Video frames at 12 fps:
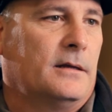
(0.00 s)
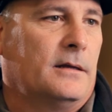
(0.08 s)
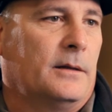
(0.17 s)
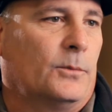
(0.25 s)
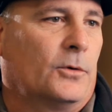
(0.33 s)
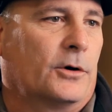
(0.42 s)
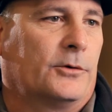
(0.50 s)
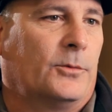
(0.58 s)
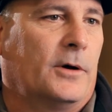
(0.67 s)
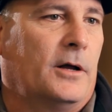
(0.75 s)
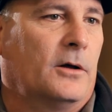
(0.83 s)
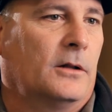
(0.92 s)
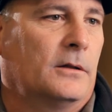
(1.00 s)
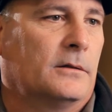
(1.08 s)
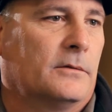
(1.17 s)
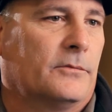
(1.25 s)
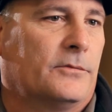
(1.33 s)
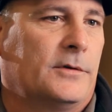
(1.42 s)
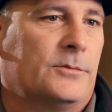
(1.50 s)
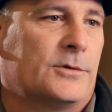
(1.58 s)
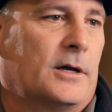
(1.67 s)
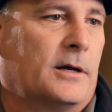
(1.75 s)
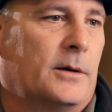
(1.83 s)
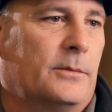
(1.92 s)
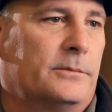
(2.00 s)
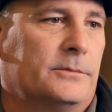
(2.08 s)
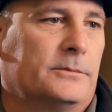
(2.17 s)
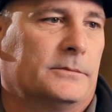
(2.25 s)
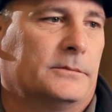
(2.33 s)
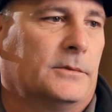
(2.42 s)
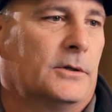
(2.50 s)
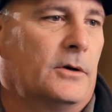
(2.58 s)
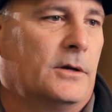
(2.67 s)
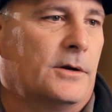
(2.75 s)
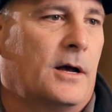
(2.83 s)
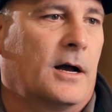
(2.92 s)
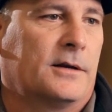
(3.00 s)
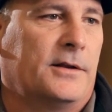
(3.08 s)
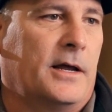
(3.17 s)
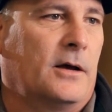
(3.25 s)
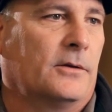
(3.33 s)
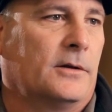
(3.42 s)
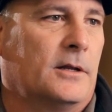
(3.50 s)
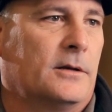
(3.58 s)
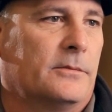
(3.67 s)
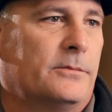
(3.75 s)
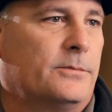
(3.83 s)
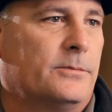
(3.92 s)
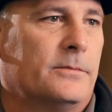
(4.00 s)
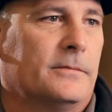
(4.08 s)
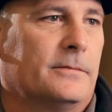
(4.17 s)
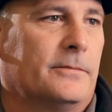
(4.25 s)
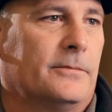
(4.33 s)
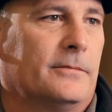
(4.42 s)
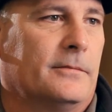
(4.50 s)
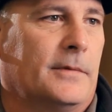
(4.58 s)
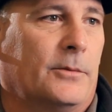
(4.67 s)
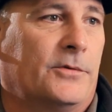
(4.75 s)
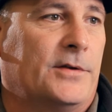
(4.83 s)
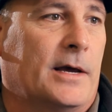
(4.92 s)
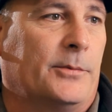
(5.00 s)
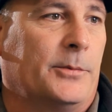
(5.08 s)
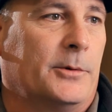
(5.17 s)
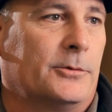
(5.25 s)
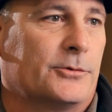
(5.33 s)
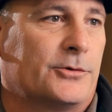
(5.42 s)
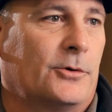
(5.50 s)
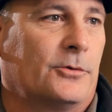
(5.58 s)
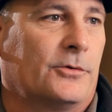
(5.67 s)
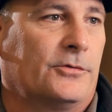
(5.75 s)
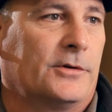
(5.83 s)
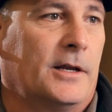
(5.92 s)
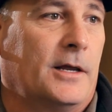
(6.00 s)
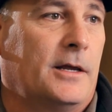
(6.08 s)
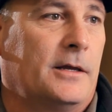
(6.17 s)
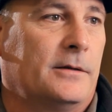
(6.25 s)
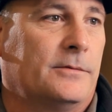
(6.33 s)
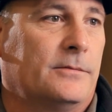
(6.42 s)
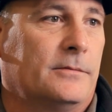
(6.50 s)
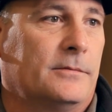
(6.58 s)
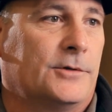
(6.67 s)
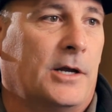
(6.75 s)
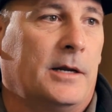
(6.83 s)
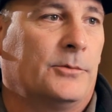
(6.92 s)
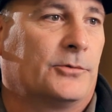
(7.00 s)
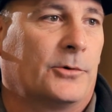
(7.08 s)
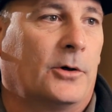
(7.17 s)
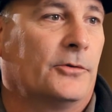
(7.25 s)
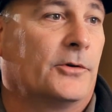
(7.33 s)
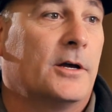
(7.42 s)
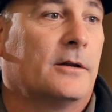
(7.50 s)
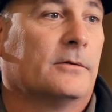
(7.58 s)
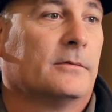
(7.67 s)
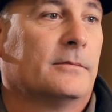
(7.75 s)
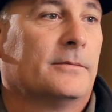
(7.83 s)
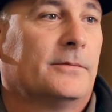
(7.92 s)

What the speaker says: It worked well. Seems like I knocked out, and then they were tapping me on the shoulder, said, "Hey, James, we're all done."